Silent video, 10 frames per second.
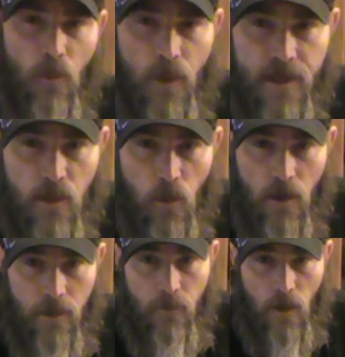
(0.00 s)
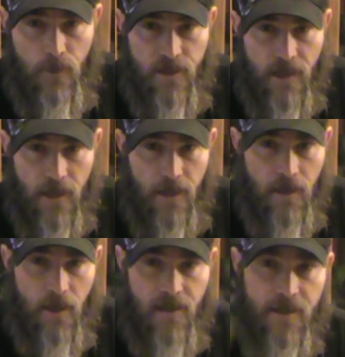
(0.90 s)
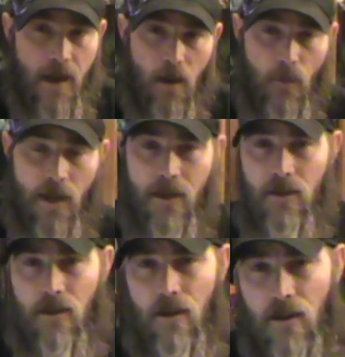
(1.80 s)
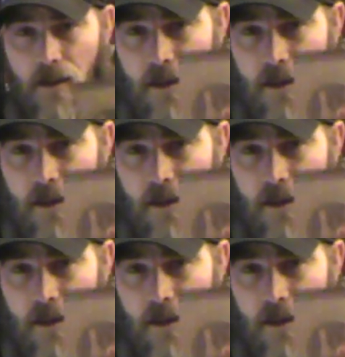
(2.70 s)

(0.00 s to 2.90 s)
This one representing settlement and